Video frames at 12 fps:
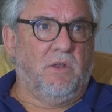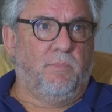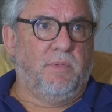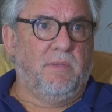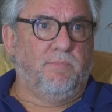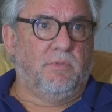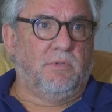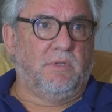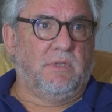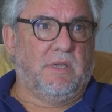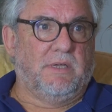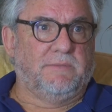
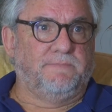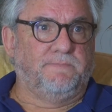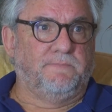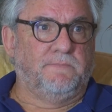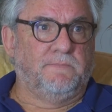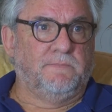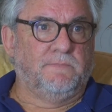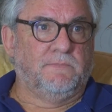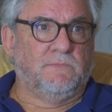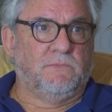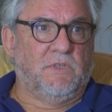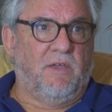people
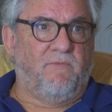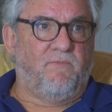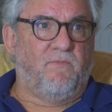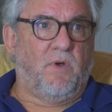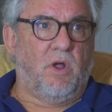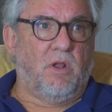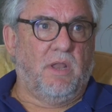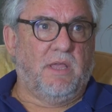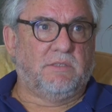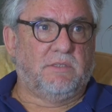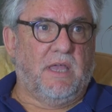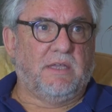have far
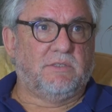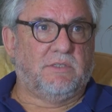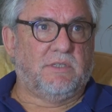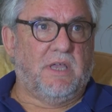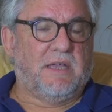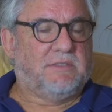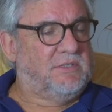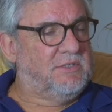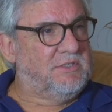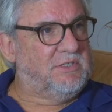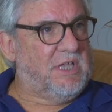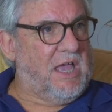less, as a
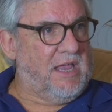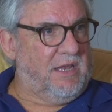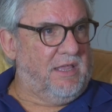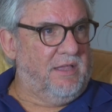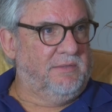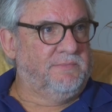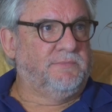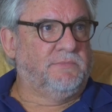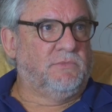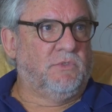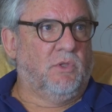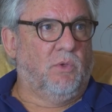society,
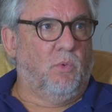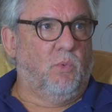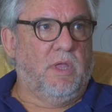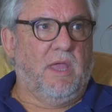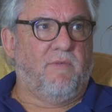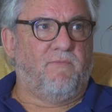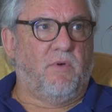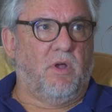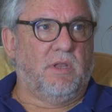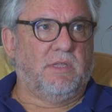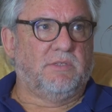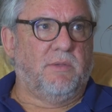we have
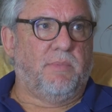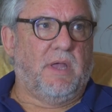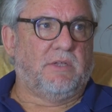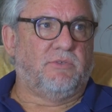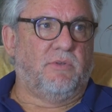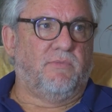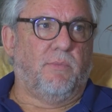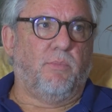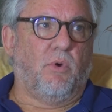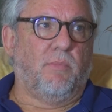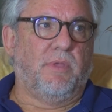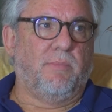far less compassion for
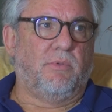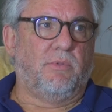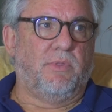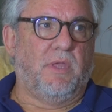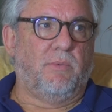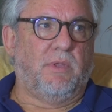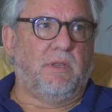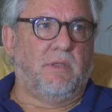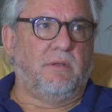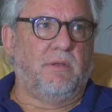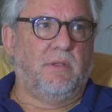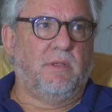poor people than we
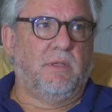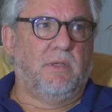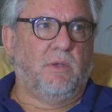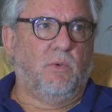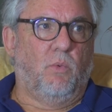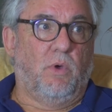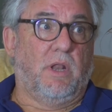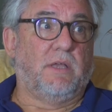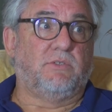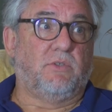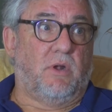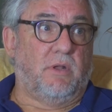did when I
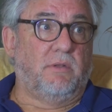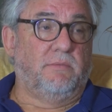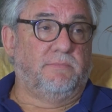started.